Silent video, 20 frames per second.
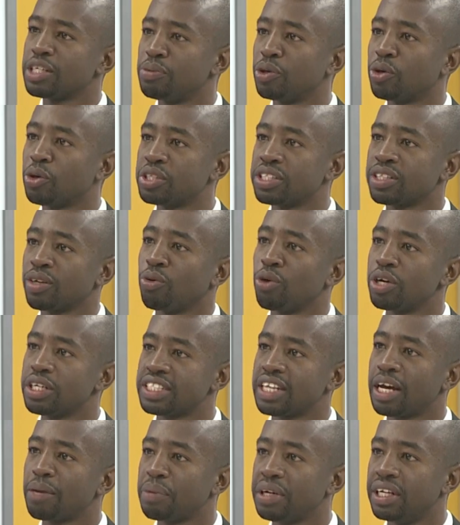Because what is
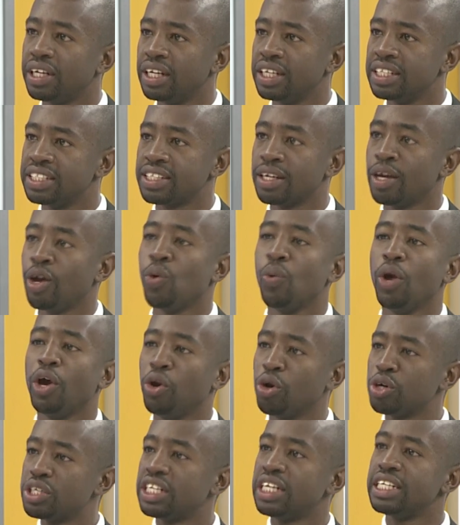happening is we're
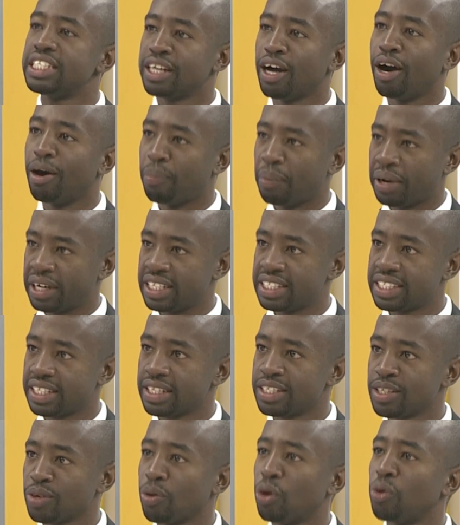not changing our
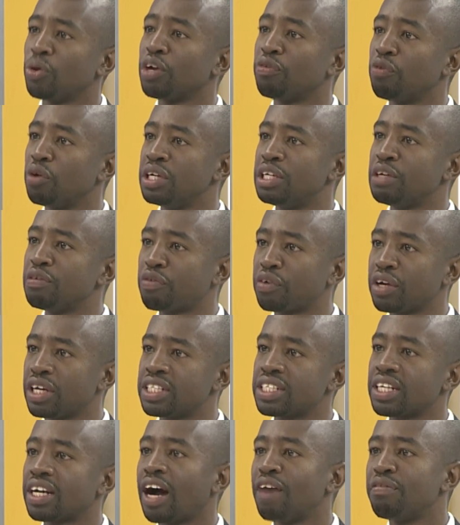mindset, but we are just
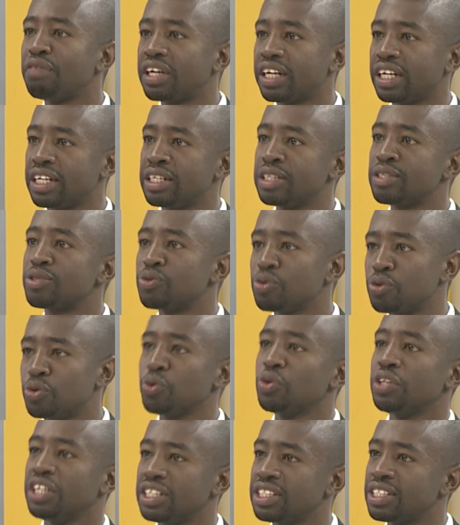different coverings to do this.